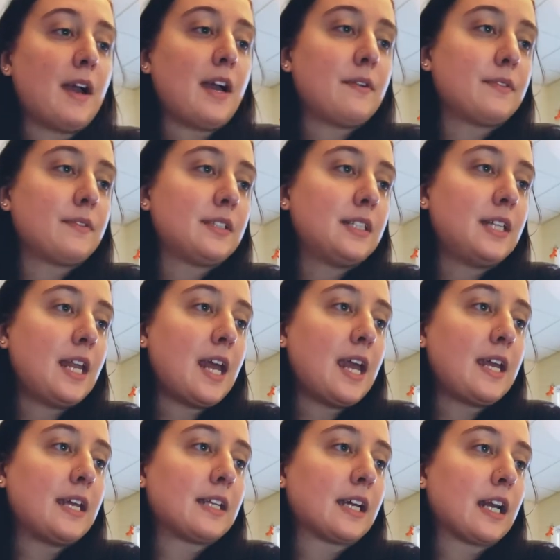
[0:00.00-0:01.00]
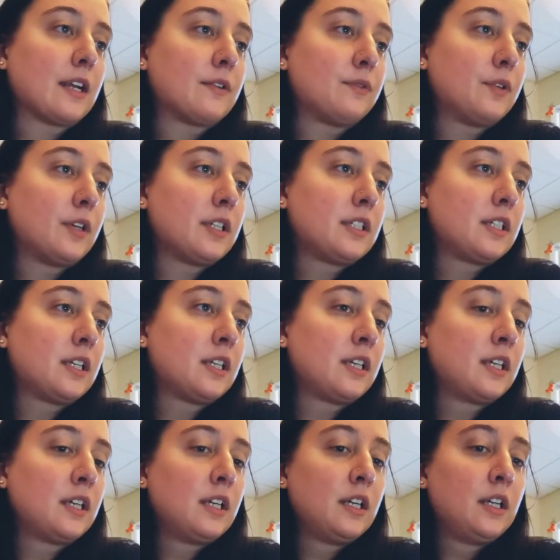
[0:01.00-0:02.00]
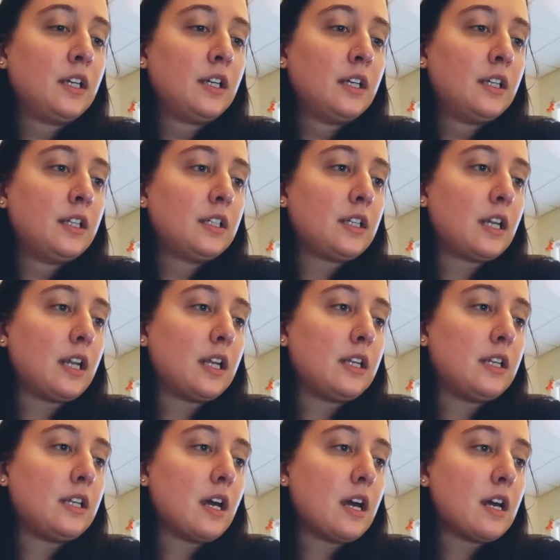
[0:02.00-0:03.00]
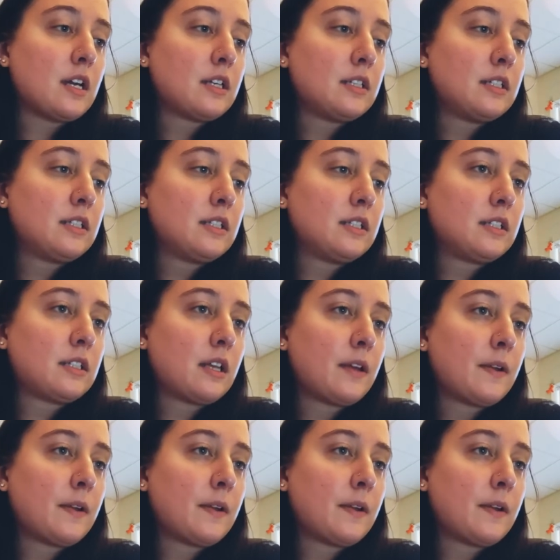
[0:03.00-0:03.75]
at with today and kind of what today does